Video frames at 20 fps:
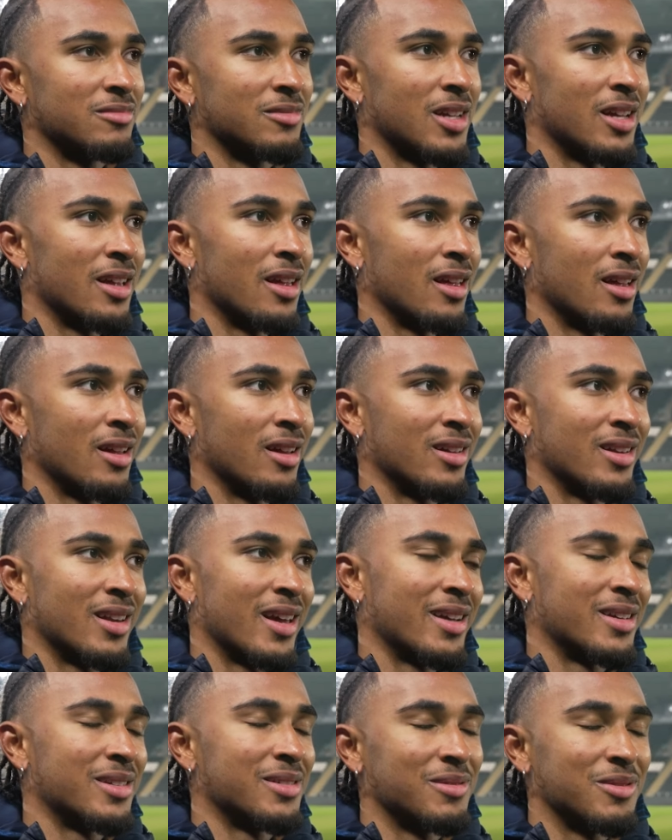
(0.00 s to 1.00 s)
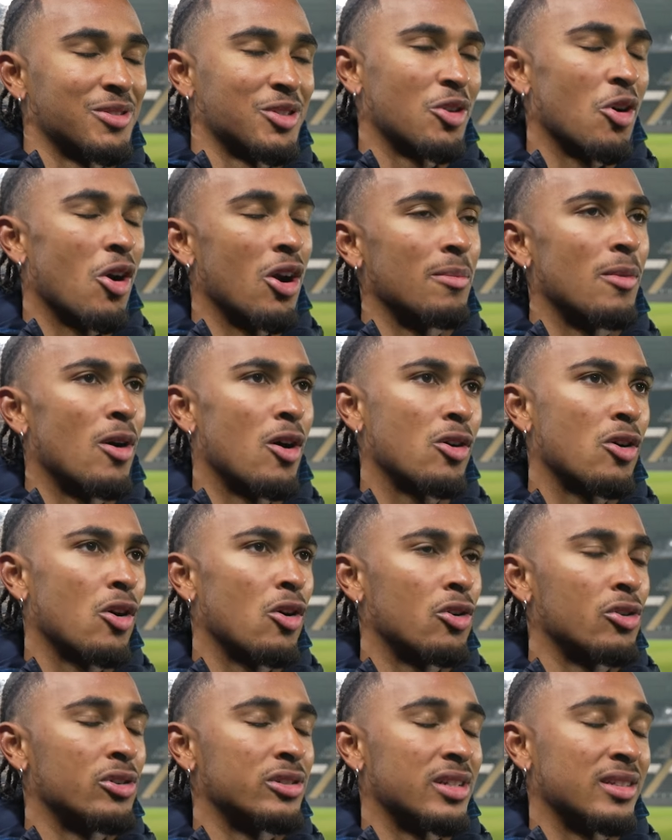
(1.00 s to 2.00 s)
like score more
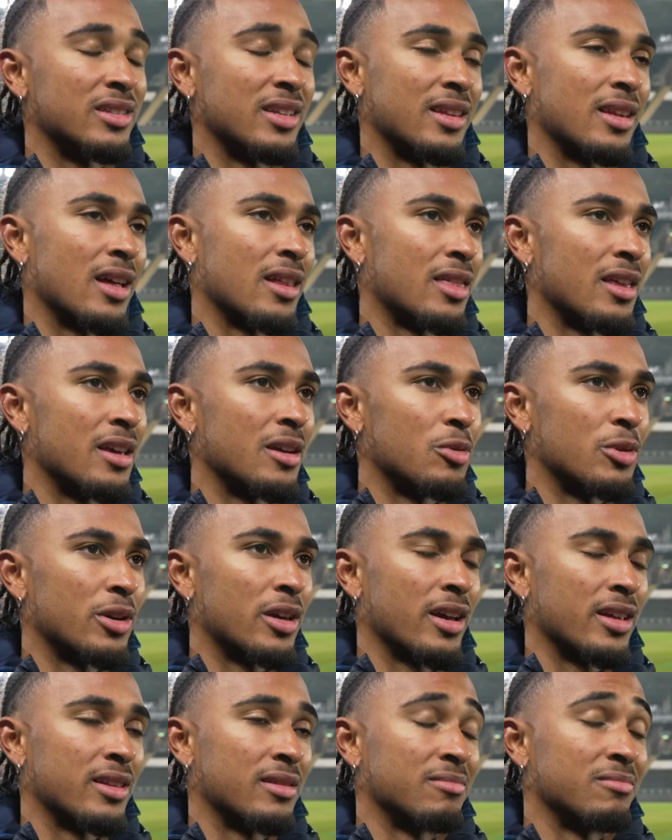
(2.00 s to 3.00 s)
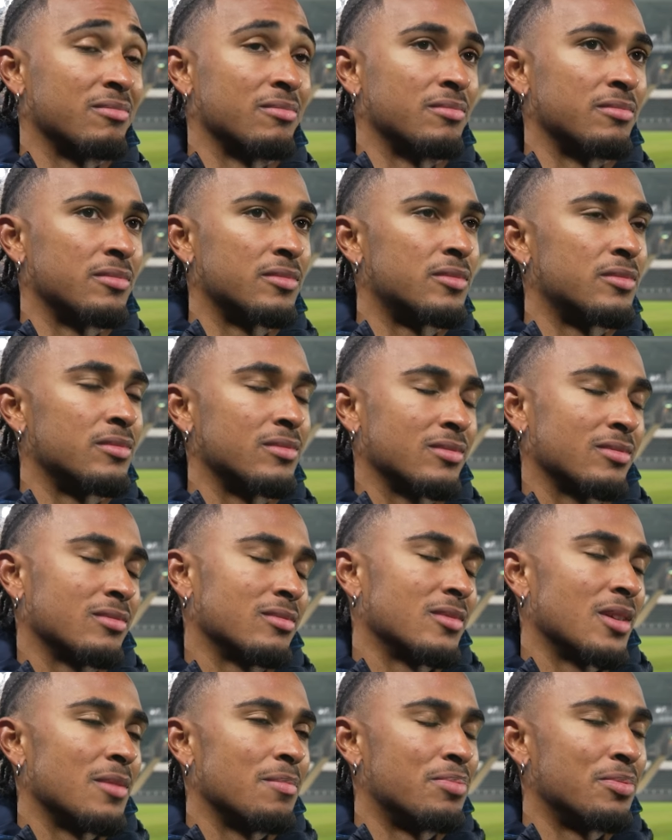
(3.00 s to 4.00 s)
goals. And then I think we can
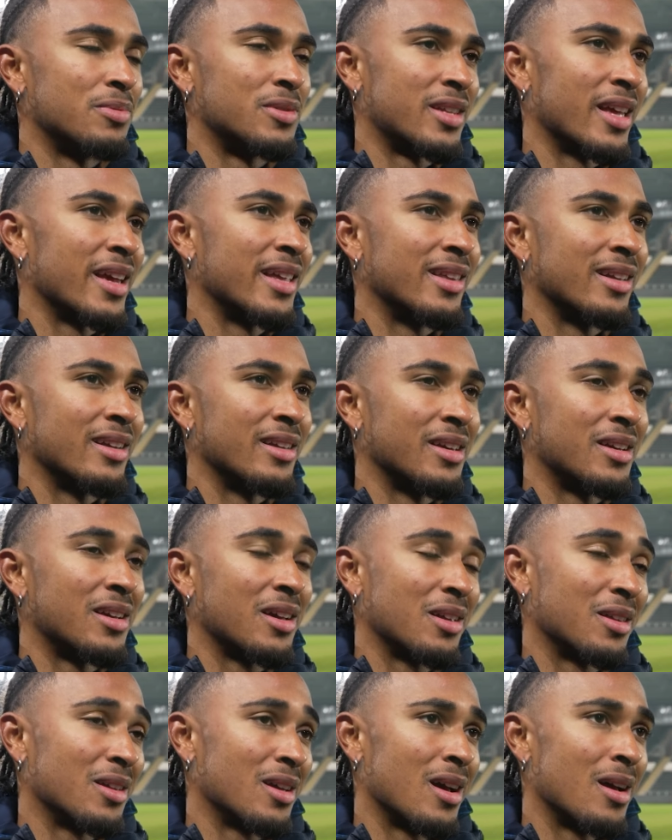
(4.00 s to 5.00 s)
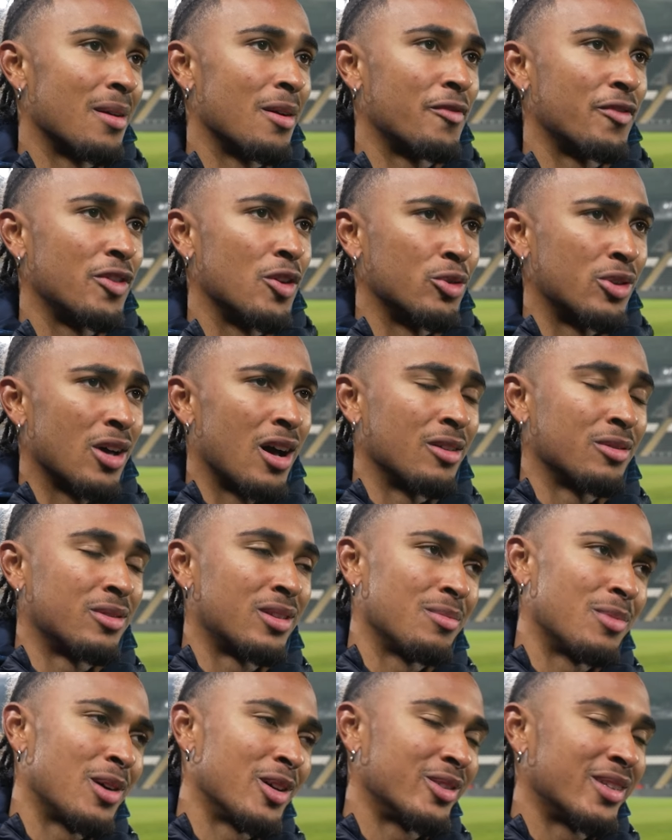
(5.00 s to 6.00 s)
stay in the league. I have no doubt
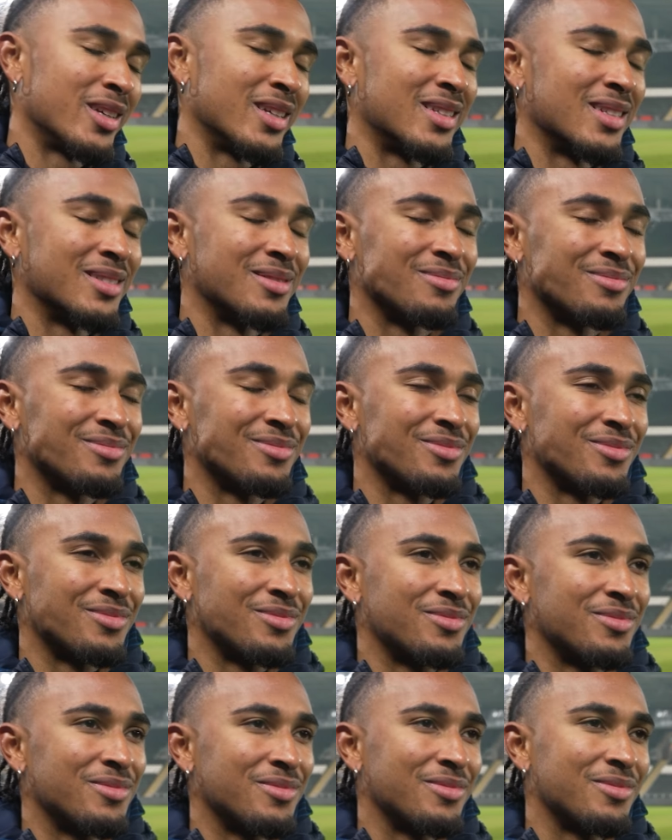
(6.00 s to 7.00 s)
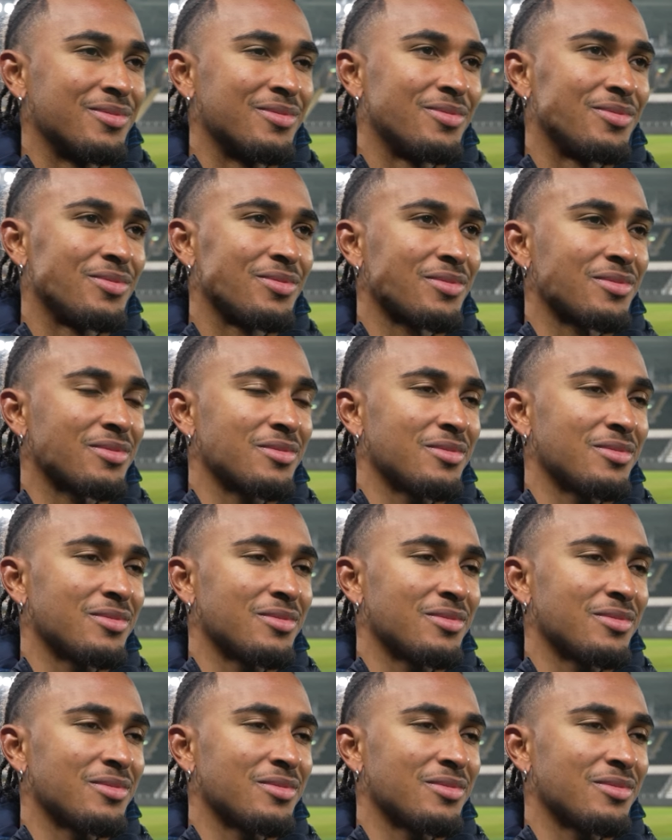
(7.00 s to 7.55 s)
about that.